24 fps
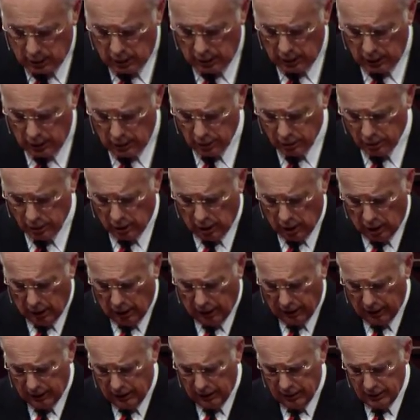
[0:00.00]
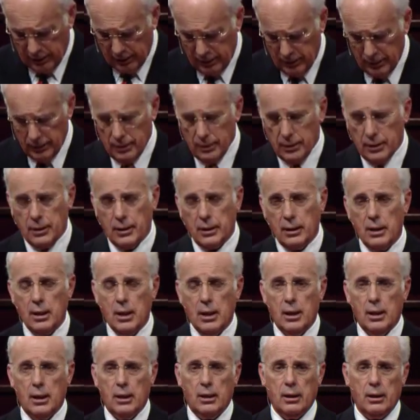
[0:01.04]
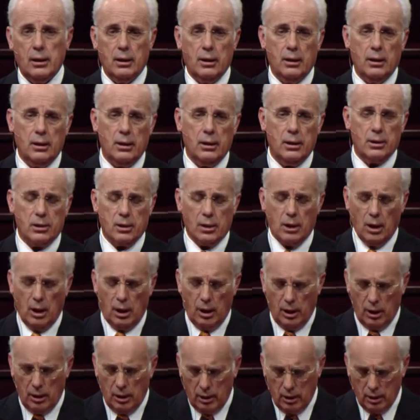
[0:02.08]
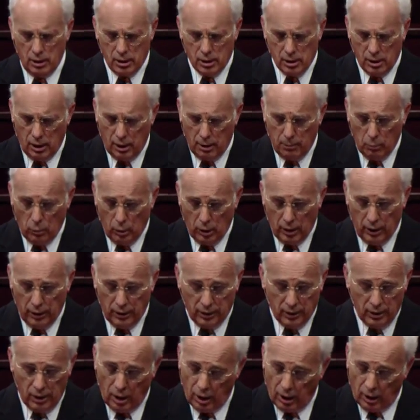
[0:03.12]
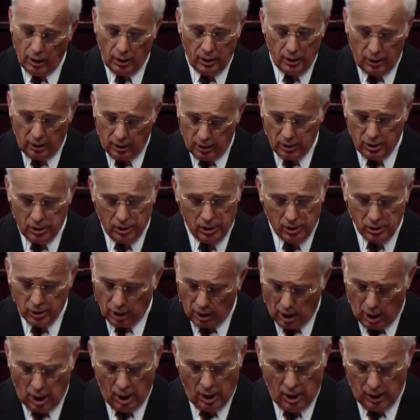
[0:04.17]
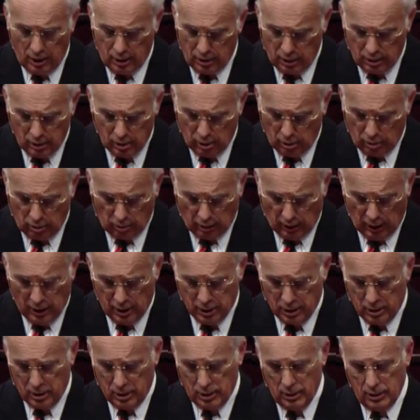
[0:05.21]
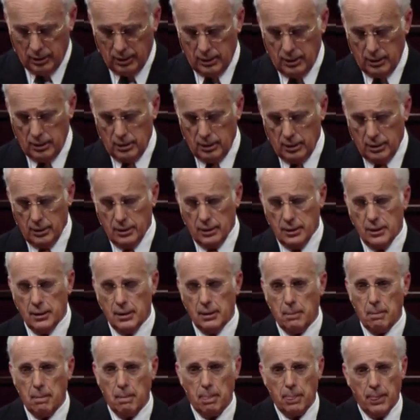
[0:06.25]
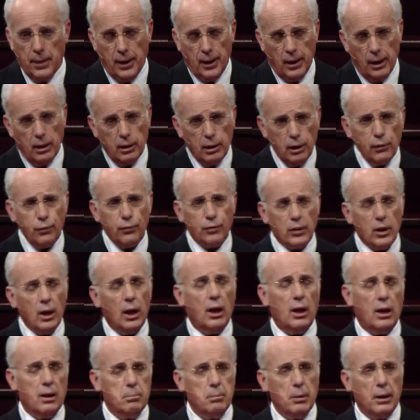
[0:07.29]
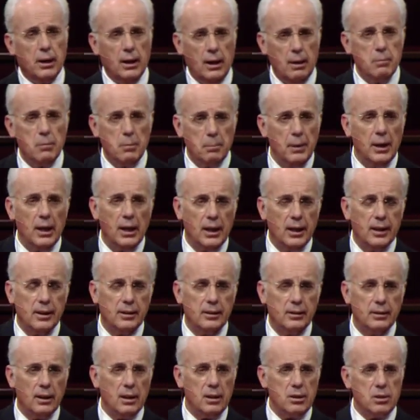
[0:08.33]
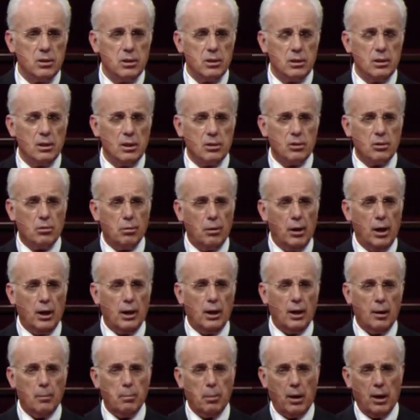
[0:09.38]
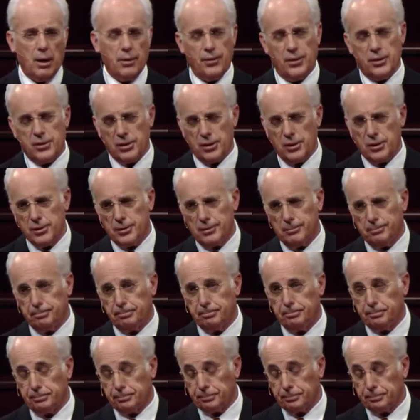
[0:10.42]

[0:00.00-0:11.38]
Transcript: He is God. He is God in the same way that God is God, no less. And if God became a man, let's just create a hypothesis.